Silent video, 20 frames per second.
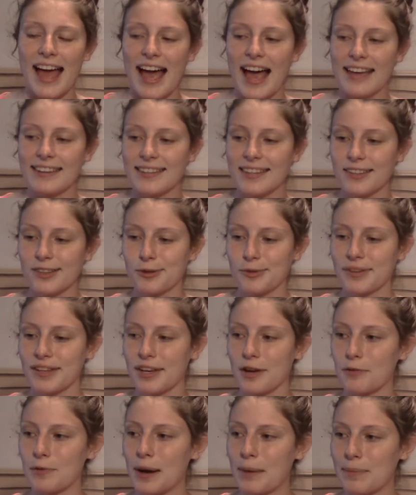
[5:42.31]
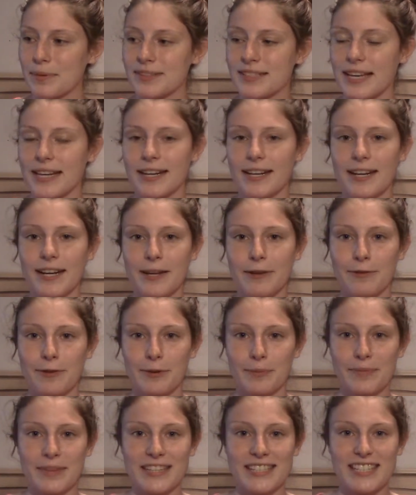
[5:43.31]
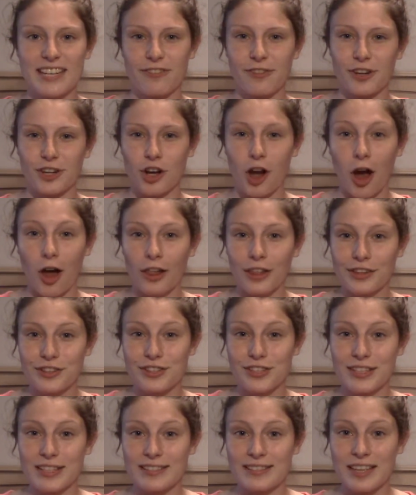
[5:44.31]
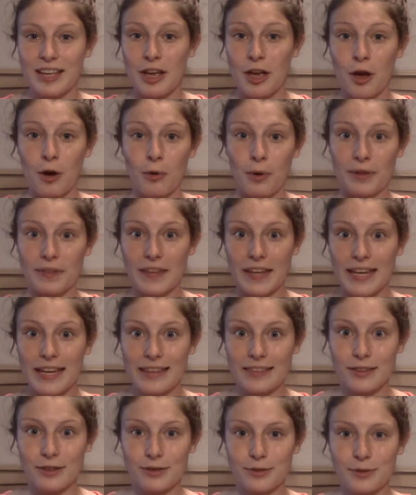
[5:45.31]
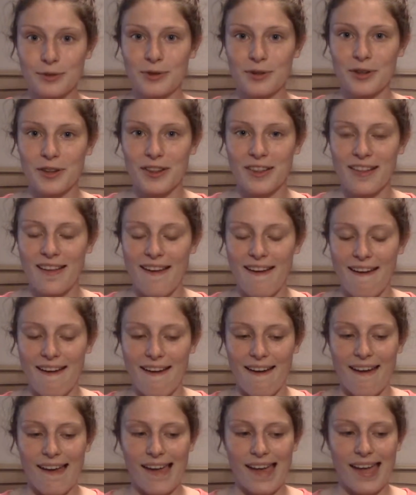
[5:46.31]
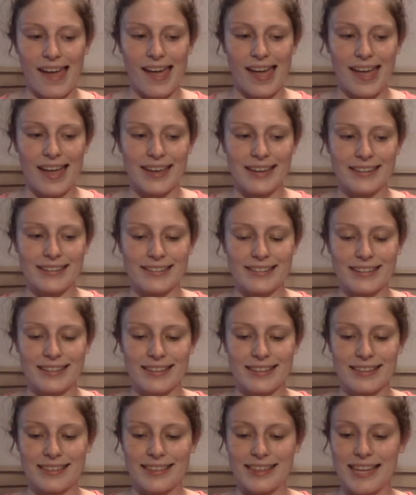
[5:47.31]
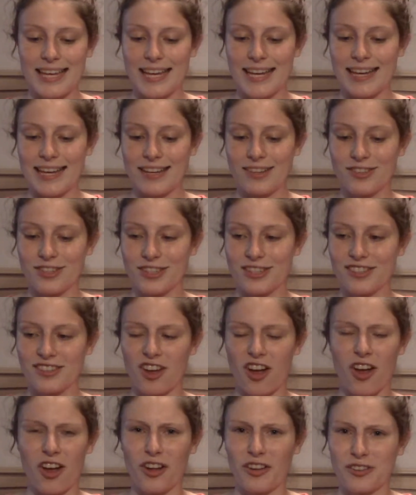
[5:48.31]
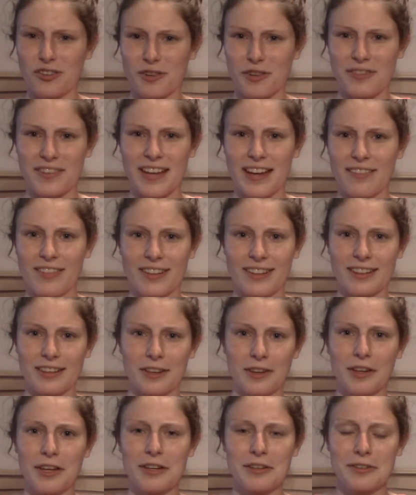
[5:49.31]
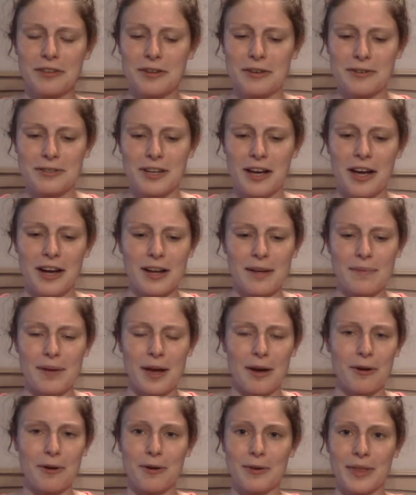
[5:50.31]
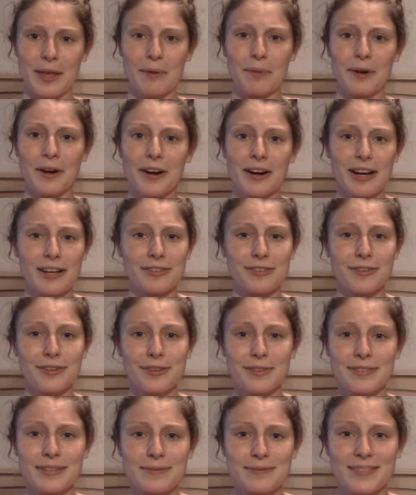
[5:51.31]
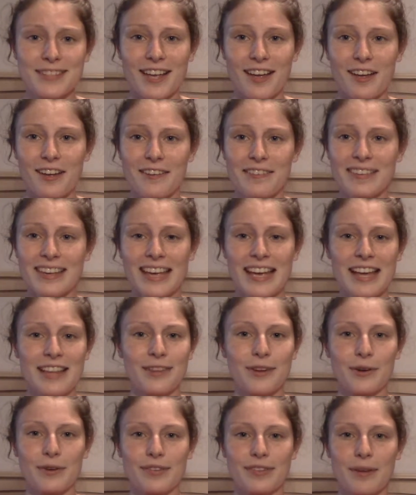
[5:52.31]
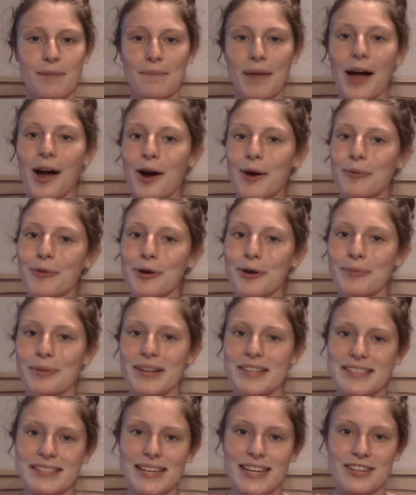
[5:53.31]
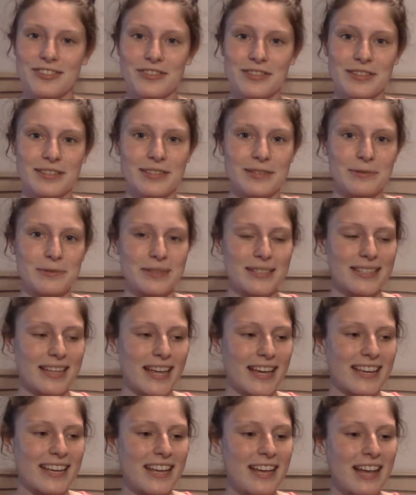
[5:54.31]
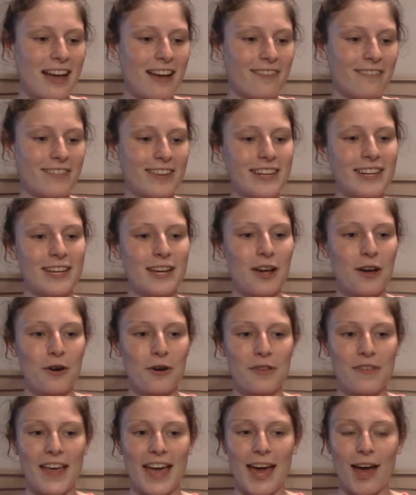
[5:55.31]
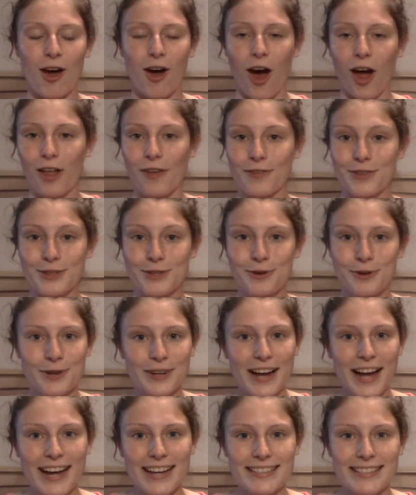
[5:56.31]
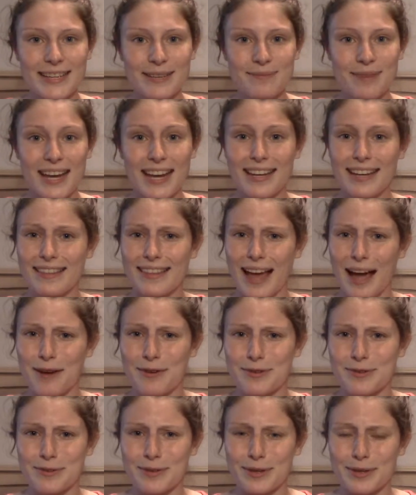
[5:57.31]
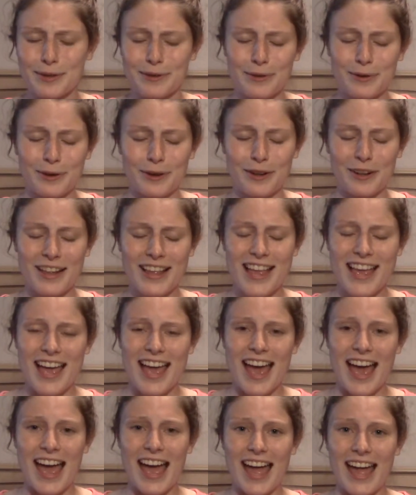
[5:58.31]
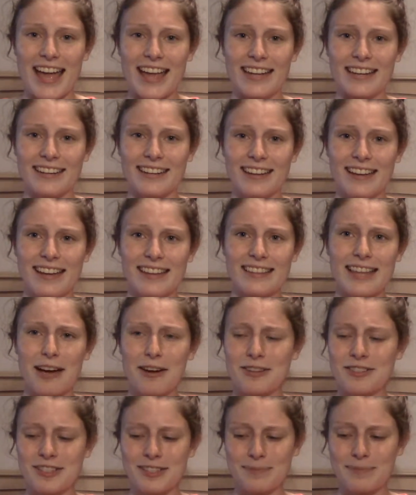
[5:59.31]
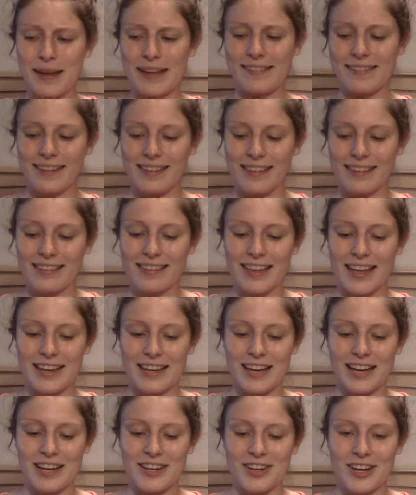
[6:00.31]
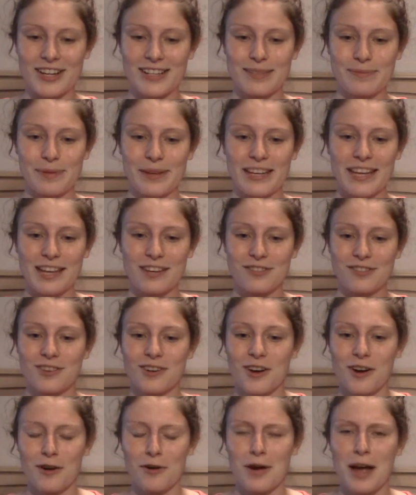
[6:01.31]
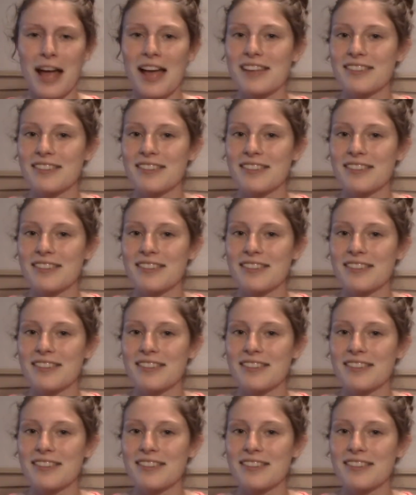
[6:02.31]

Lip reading: I think there was like a representative from the different colleges within the school, and they just all sort of gave like a little intro talk about who they were, introduced themselves. There were some PowerPoint presentations. There was like a video that all of the tour guides had made, and that was really cool. And that was just basically like a nice big intro.